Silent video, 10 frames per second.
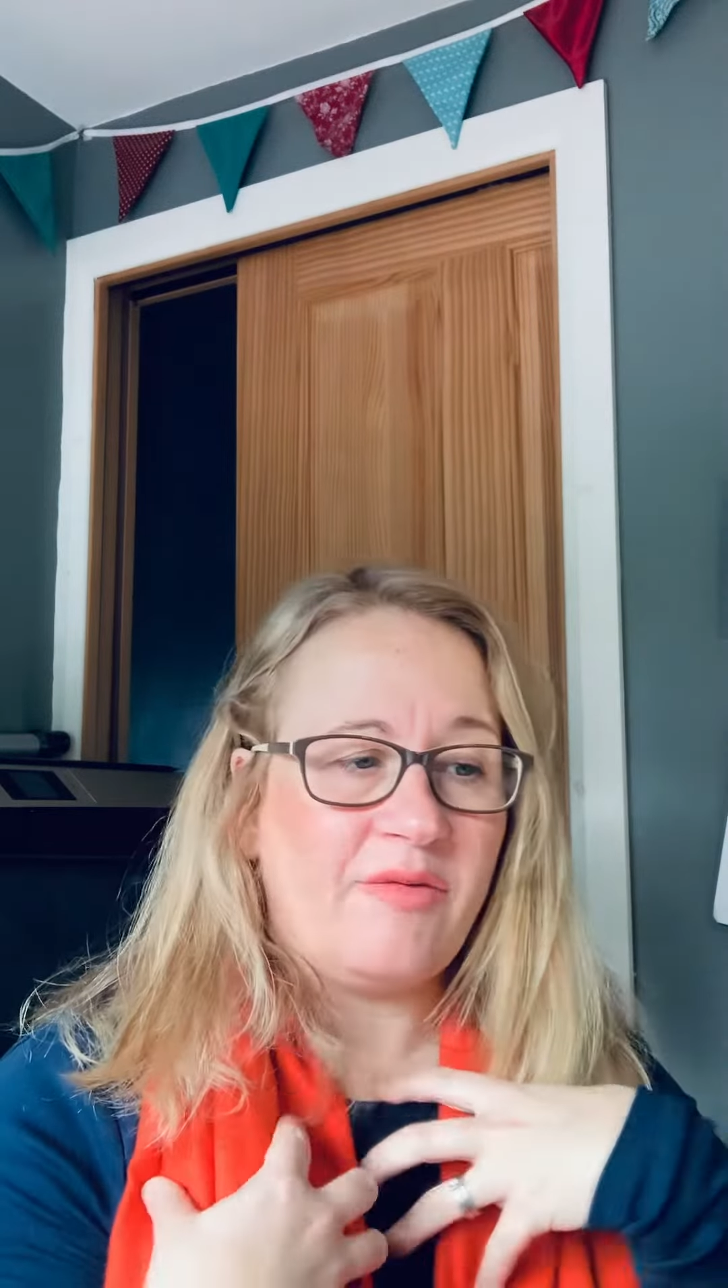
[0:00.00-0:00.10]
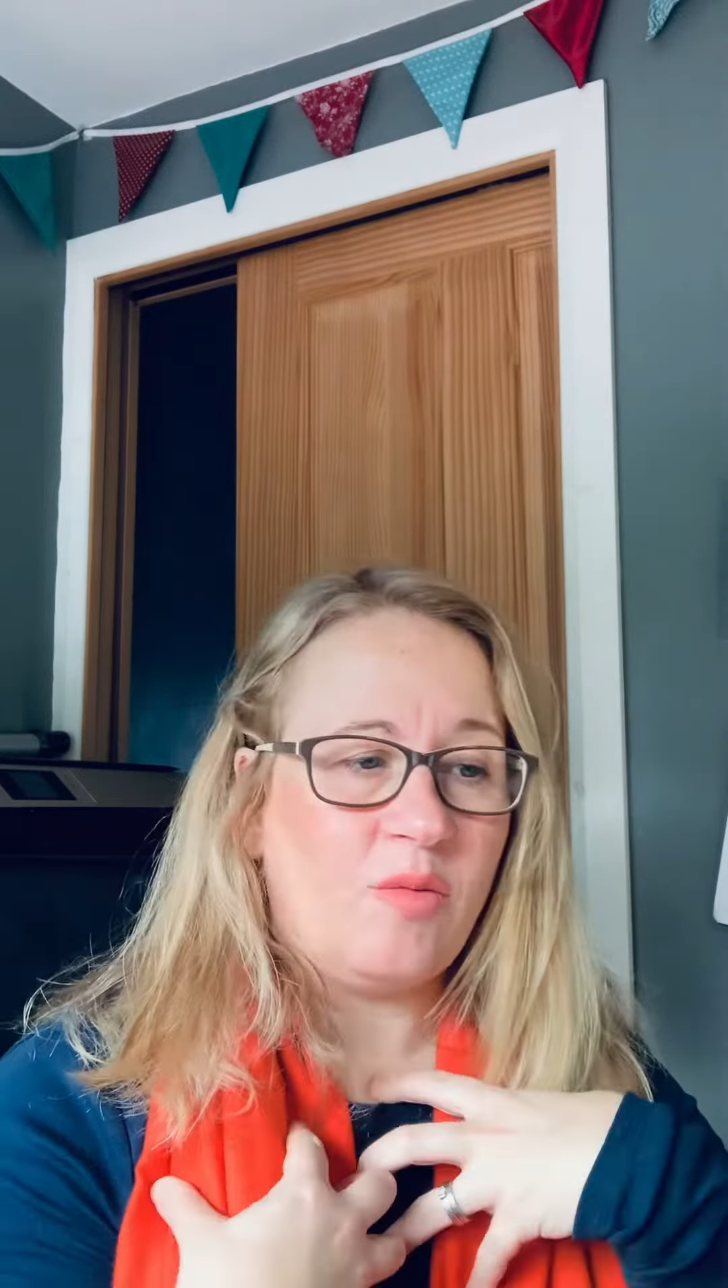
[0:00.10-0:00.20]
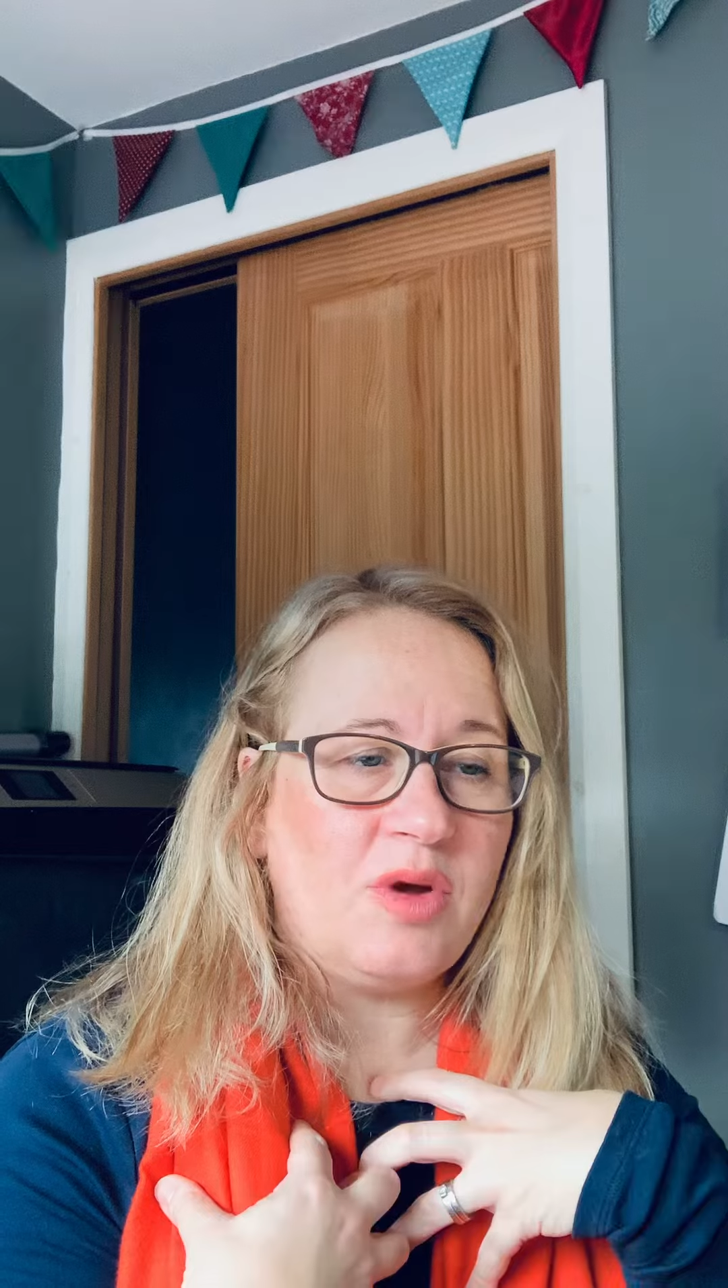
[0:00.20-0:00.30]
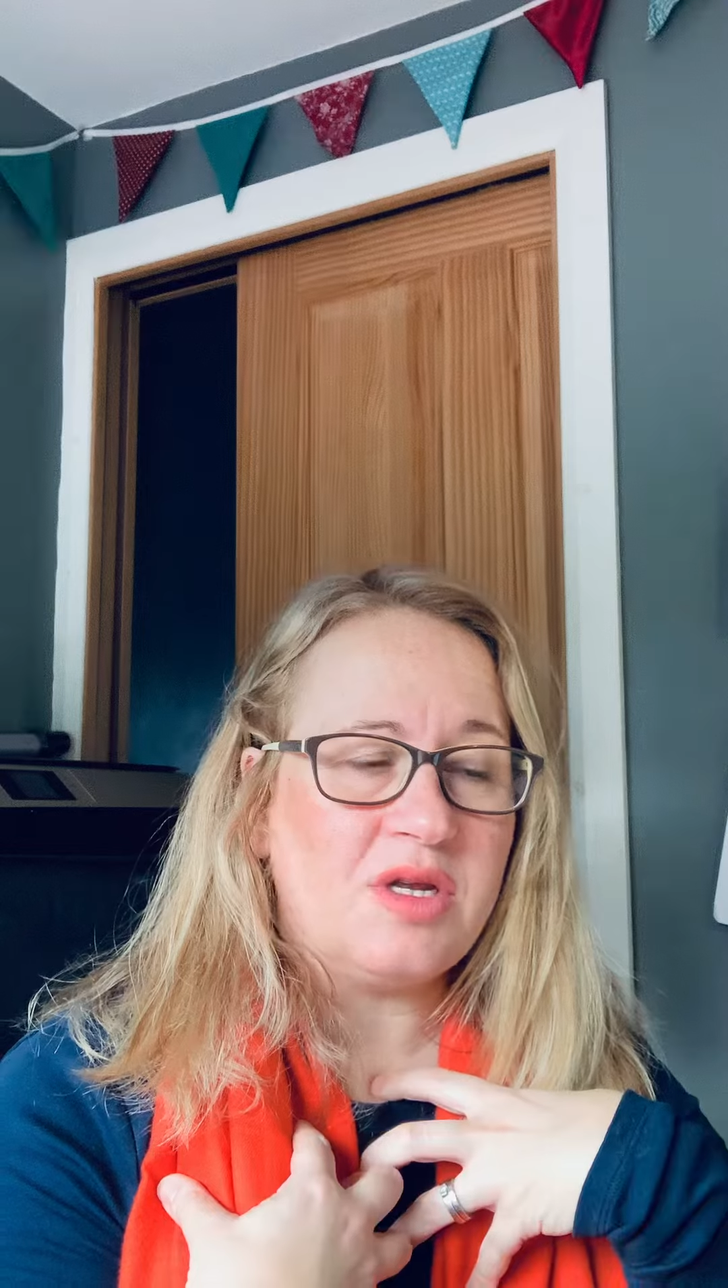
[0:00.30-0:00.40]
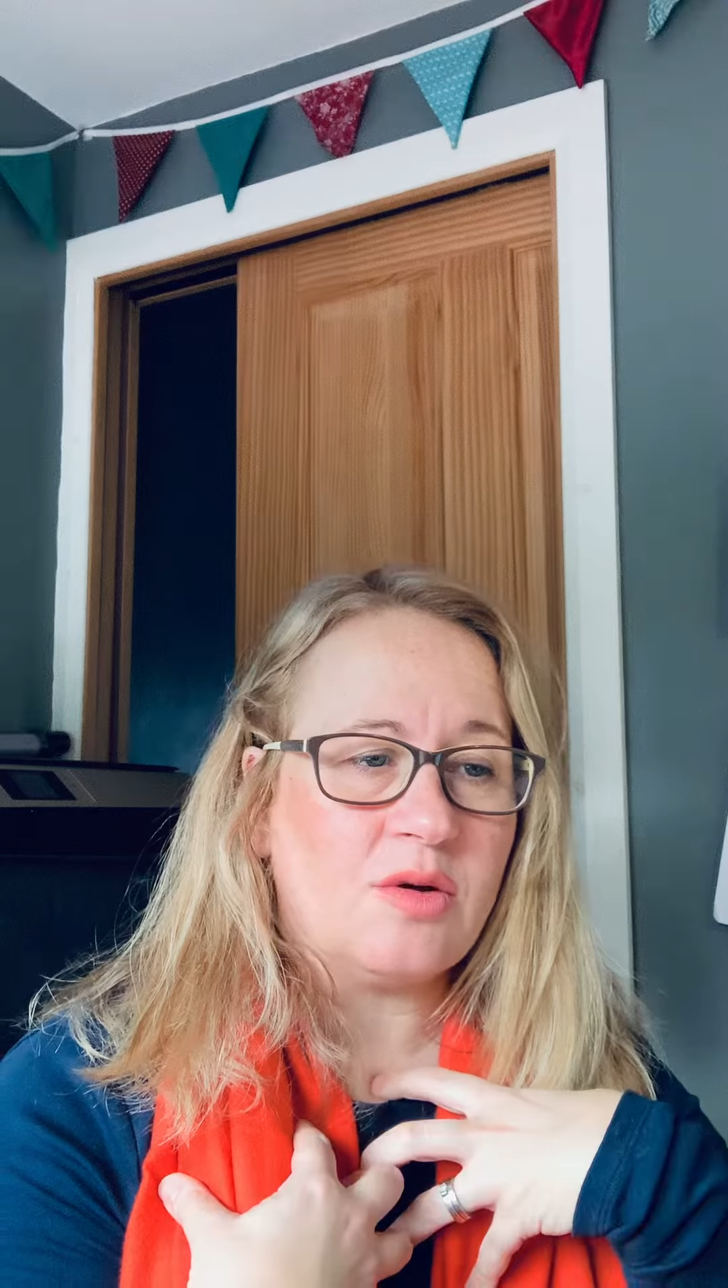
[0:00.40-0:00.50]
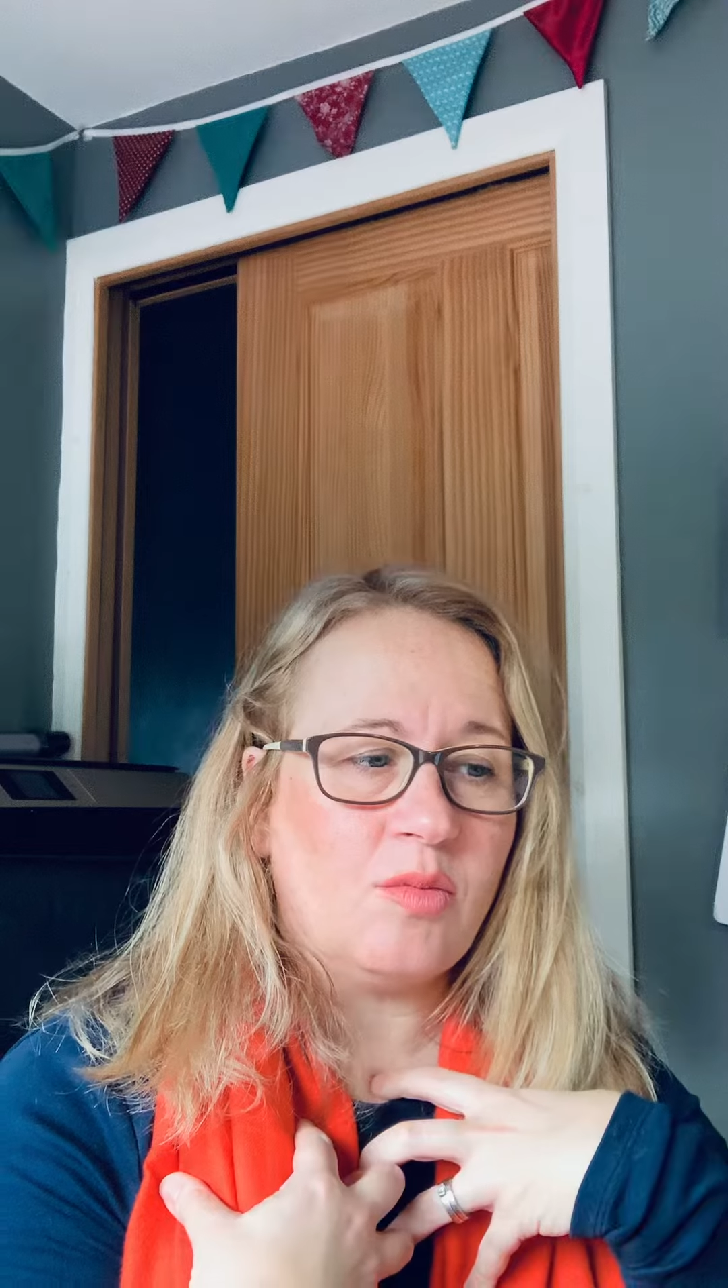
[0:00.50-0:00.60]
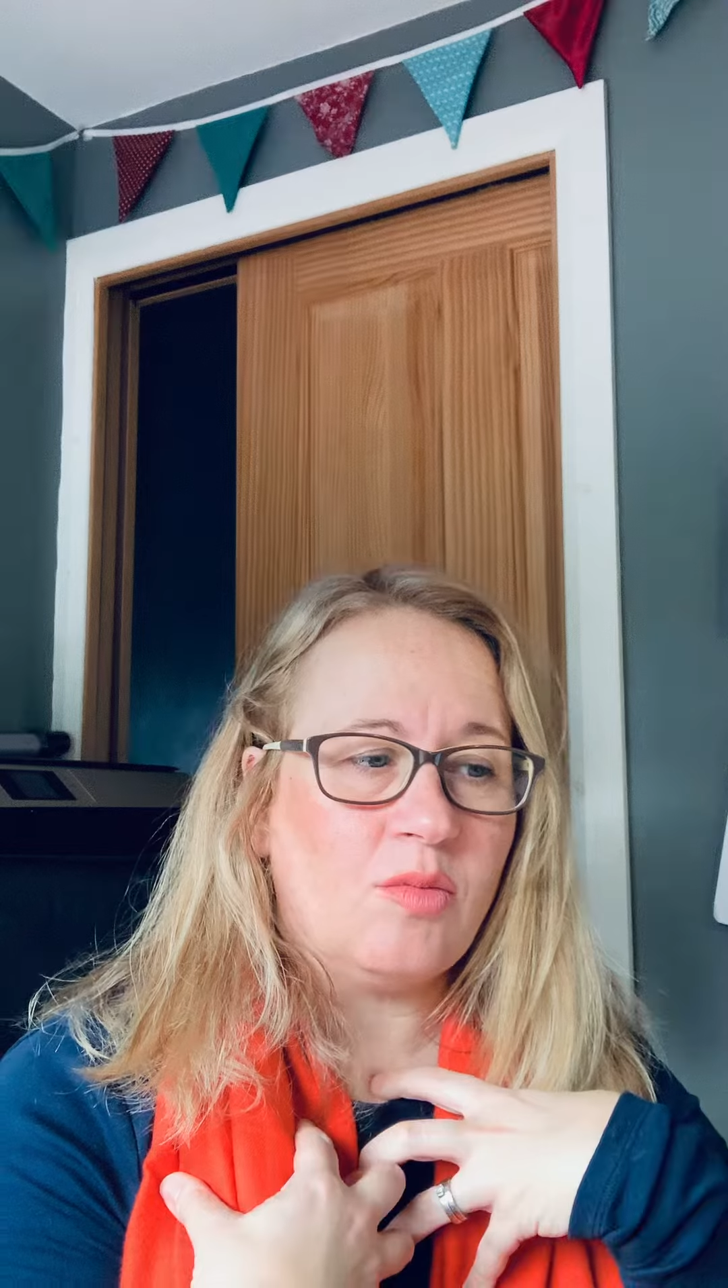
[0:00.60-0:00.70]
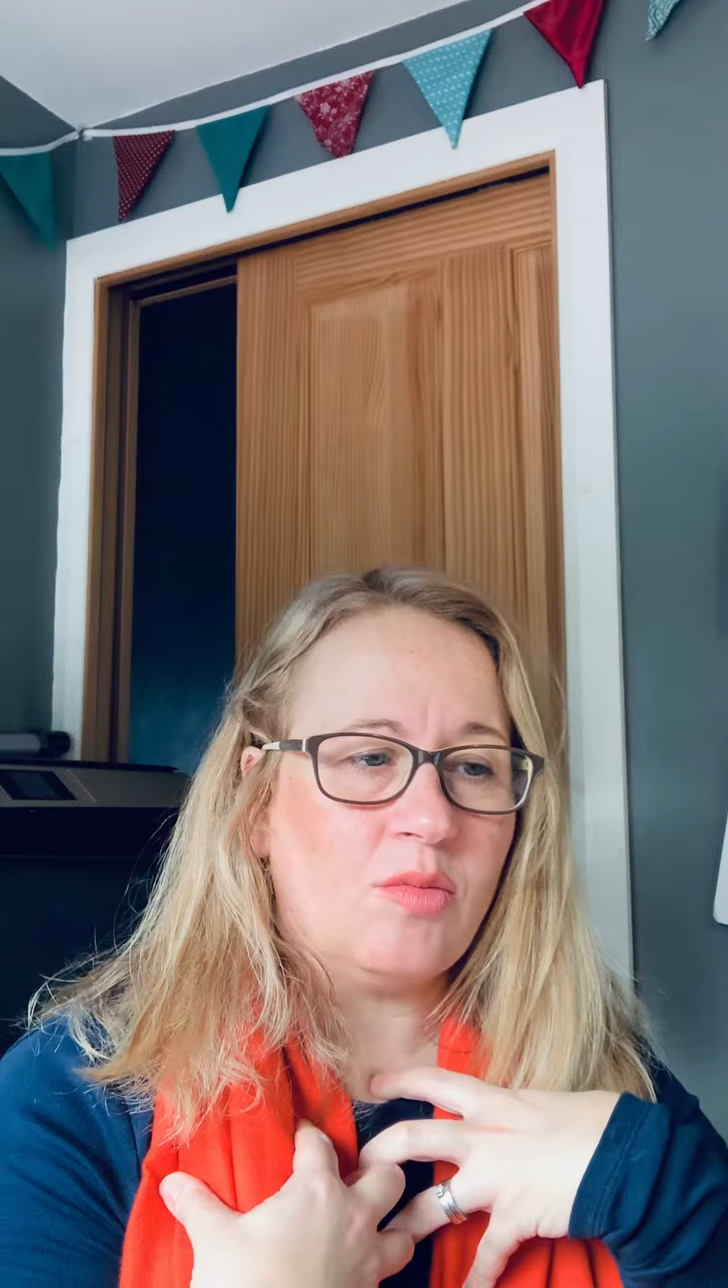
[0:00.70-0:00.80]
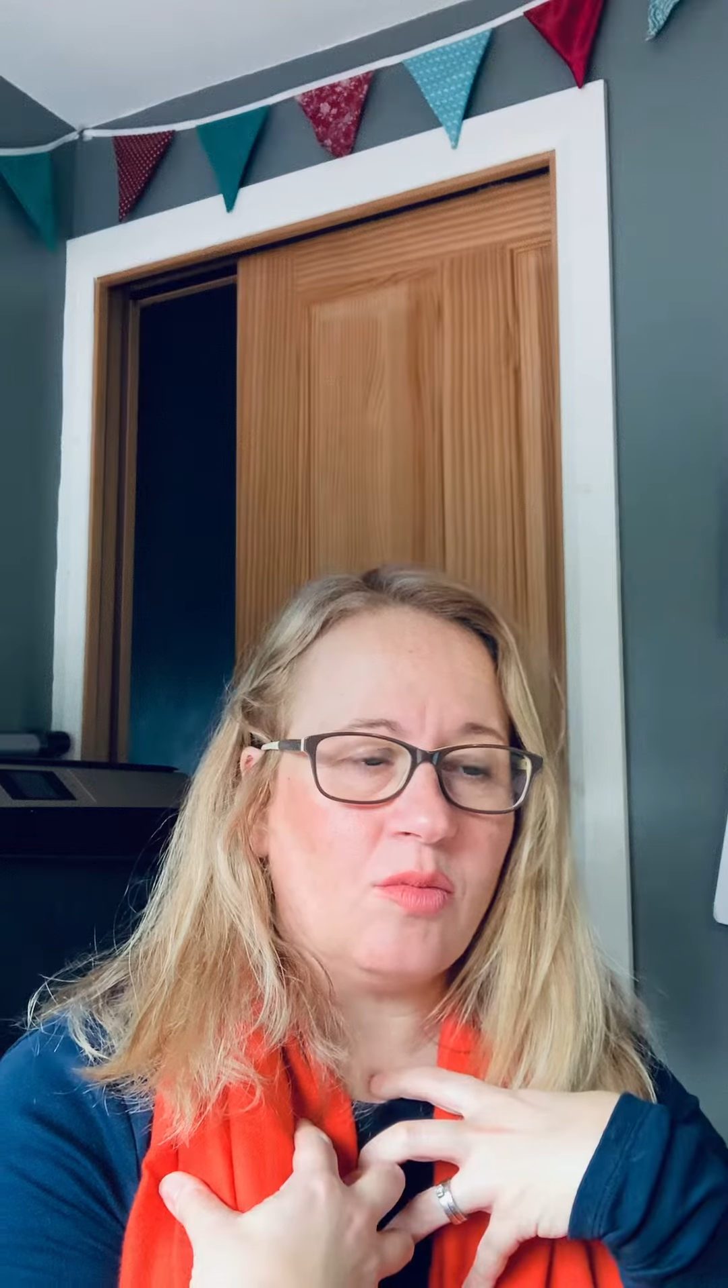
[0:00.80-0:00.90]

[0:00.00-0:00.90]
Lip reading: we don't